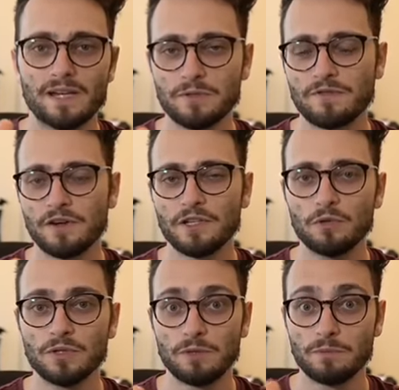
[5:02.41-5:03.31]
It was very
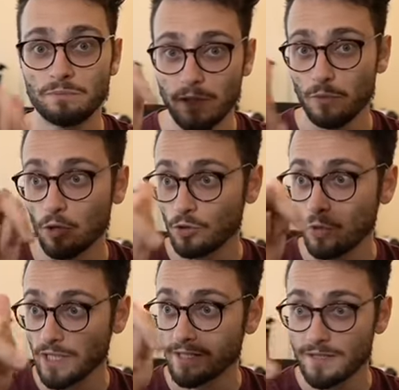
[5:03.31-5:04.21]
cute. They would, they would all go
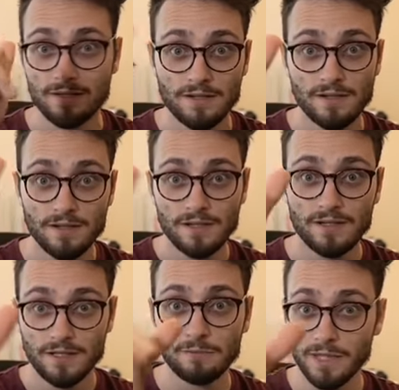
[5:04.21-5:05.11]
like this.
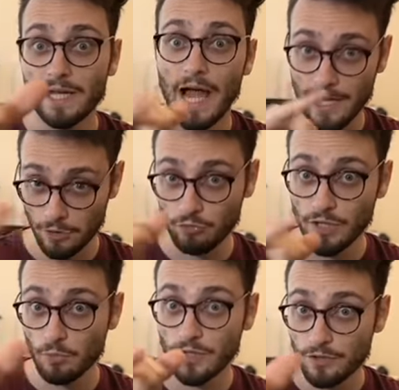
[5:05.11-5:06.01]
They'd be like, I
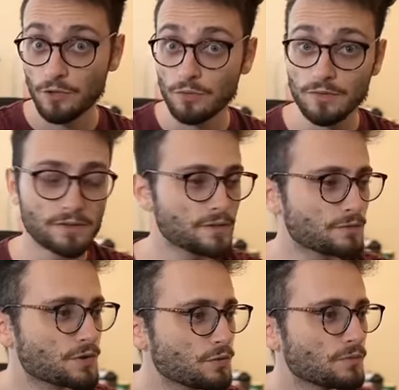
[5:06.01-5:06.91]
agree with you.
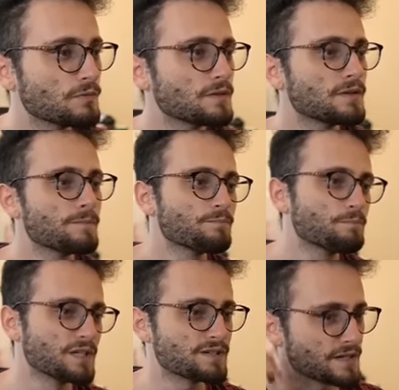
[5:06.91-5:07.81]
It's cool.
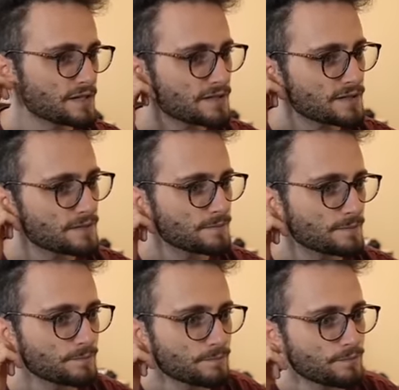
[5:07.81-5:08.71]
B six.
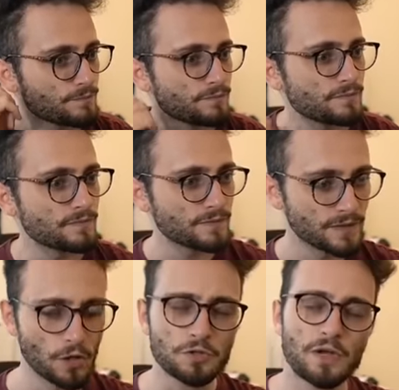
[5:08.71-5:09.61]

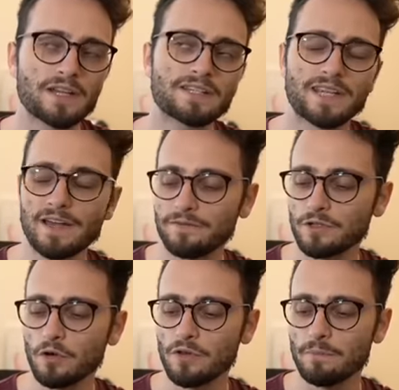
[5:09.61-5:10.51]
They also had a sign to
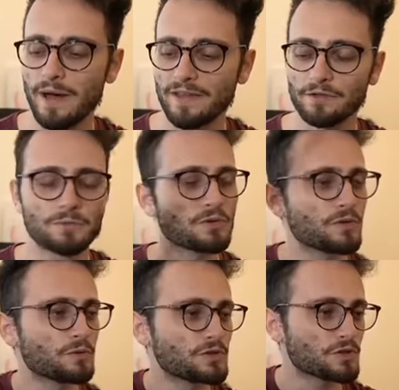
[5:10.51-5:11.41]
go to the bathroom so they
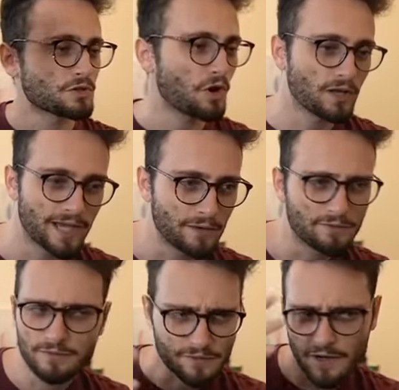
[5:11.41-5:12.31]
wouldn't just call out.
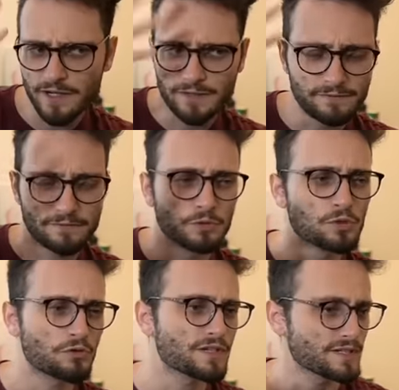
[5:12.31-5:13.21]
It was very
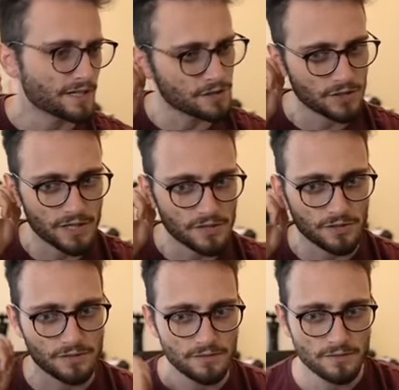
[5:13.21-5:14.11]
futuristic
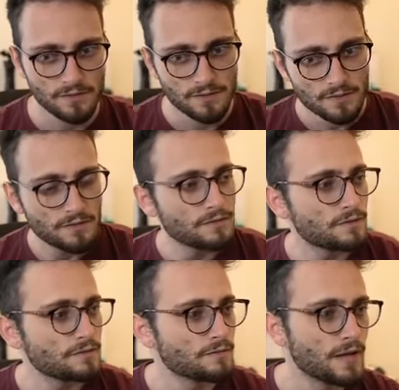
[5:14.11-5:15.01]
education.
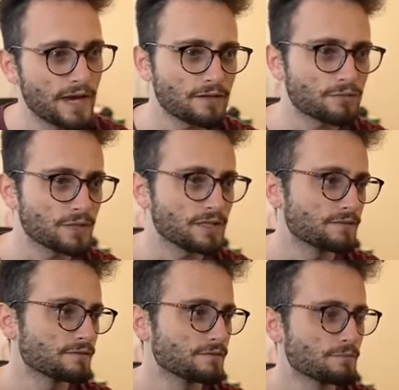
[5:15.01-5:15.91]
A
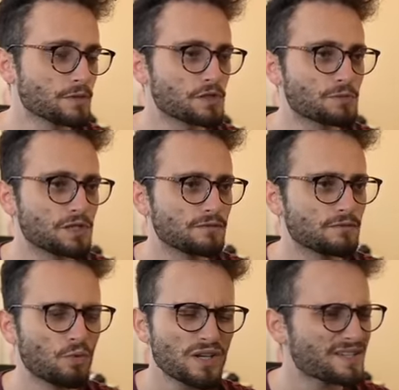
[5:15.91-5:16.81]
three. Bishop G.
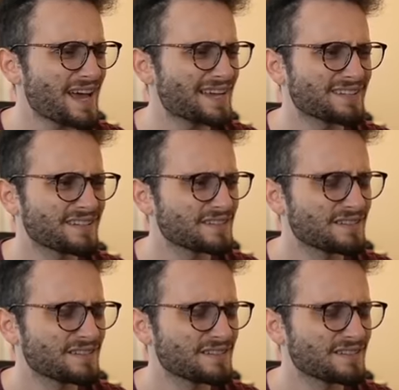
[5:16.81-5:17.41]
What is that?